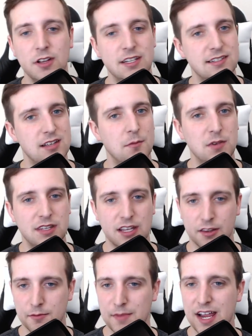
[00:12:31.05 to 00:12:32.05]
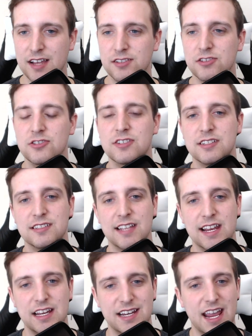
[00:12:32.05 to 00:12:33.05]
And he summoned the other Masters and
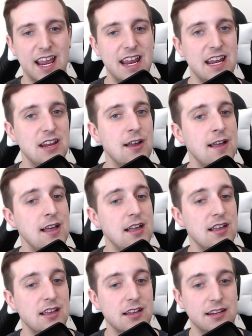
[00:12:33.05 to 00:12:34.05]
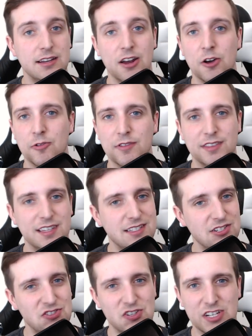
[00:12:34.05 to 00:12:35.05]
saying, hey, this
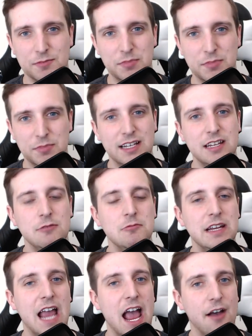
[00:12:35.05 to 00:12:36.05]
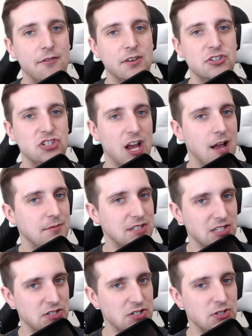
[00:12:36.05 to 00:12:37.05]
is just beginning. We have a job
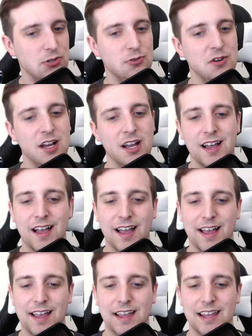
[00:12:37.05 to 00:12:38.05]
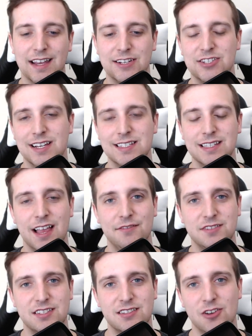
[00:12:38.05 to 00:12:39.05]
to do. It just
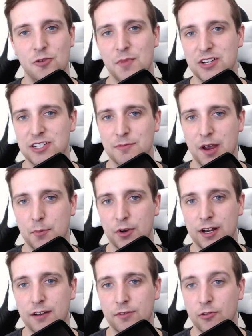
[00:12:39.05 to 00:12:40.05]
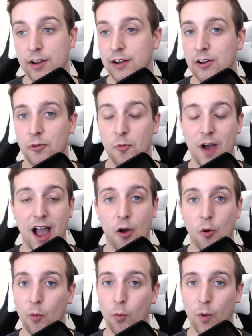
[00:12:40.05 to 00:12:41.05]
left so much in my brain of going,
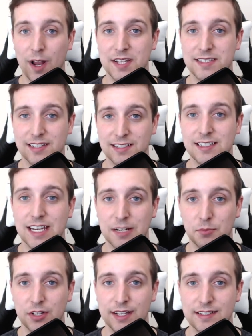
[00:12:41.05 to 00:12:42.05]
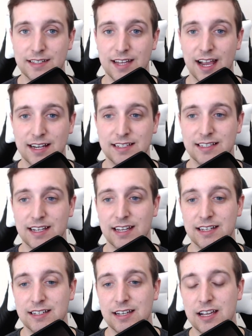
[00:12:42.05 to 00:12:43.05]
wow, what is going to take place next?
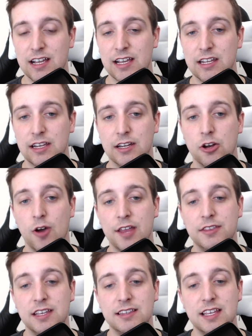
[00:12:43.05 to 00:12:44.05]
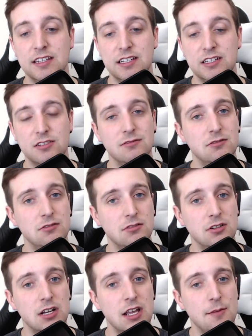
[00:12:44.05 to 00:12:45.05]
And I think they need
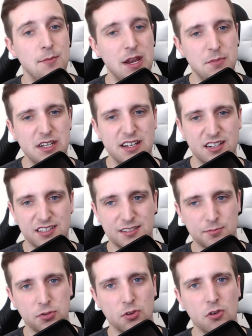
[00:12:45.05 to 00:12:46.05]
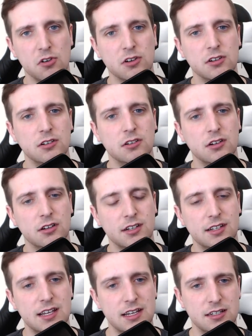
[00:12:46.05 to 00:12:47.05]
to maybe explore
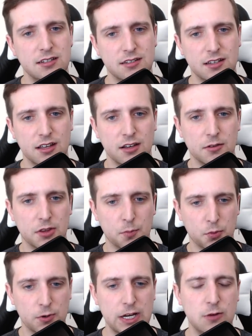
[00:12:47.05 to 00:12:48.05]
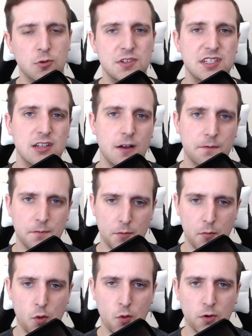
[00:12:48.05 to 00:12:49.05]
the prequel stuff
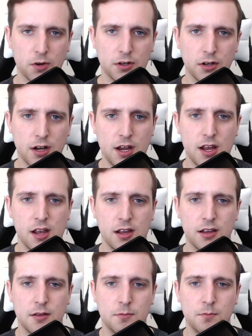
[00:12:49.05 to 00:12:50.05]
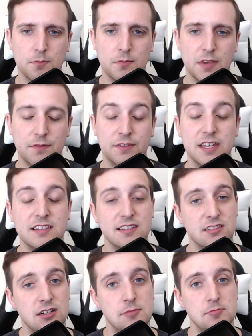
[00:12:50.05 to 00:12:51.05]
more, if this
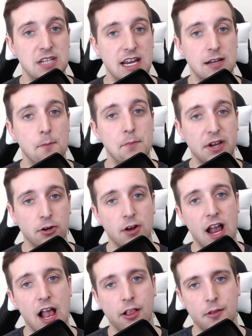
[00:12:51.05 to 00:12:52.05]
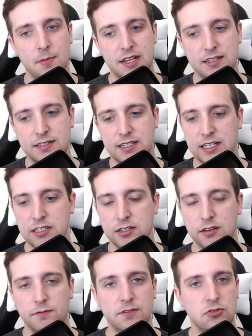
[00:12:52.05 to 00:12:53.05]
is going to take a bigger element into
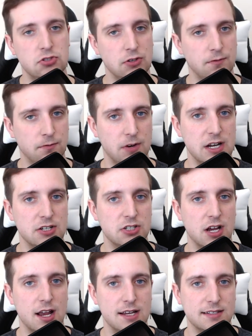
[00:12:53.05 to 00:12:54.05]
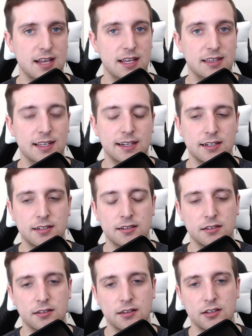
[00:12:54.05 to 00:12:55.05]
the future franchise. I think
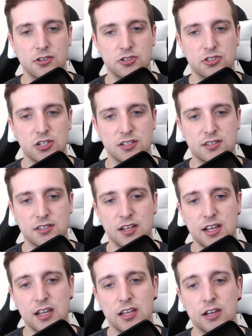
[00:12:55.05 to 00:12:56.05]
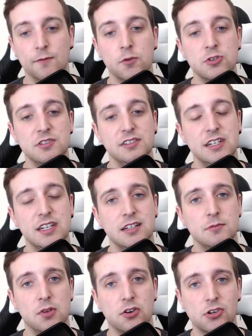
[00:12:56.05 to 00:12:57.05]
there's just, unfortunately,
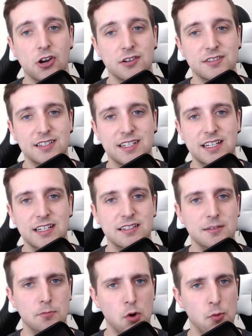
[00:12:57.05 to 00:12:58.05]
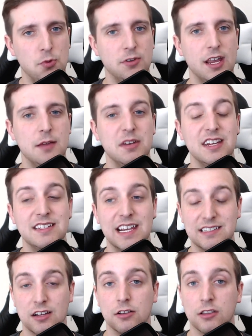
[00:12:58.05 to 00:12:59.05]
Kingdom Hearts Key is a mobile game, and it
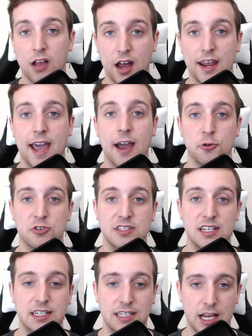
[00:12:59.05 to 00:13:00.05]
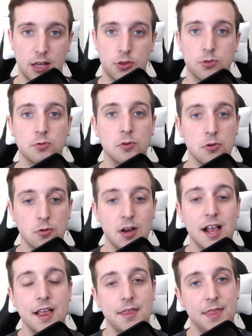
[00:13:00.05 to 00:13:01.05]
takes a lot of hours to get through
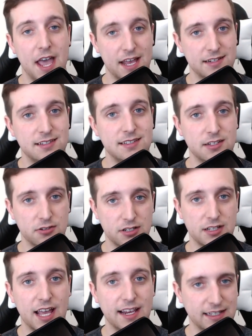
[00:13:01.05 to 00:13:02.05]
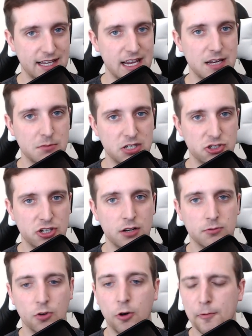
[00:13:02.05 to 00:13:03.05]
that game in
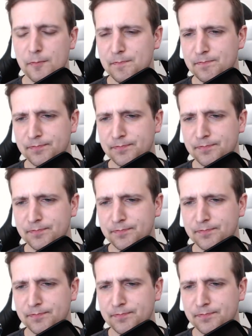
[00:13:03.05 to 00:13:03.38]
general.